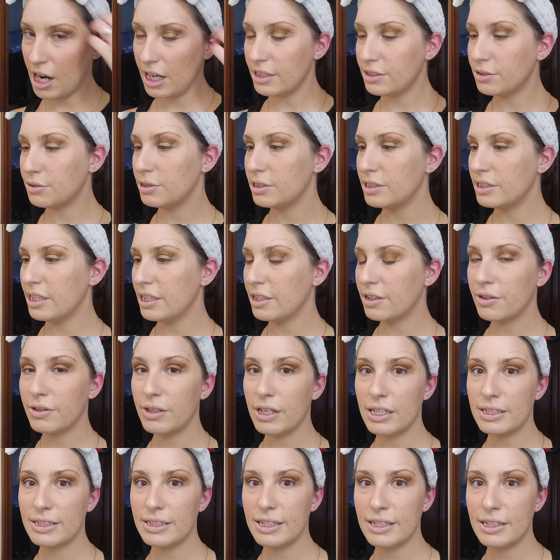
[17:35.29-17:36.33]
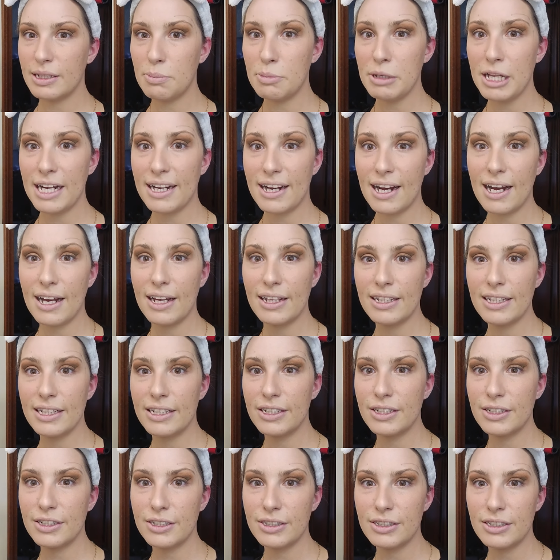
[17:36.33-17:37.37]
Alright, so I stand corrected. The black
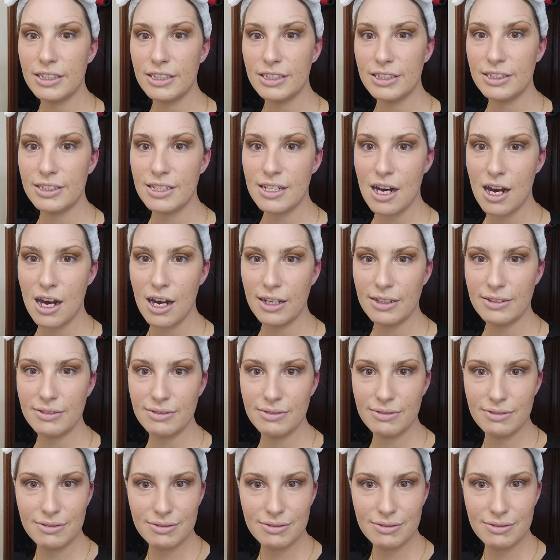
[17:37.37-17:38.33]
eyeliner is not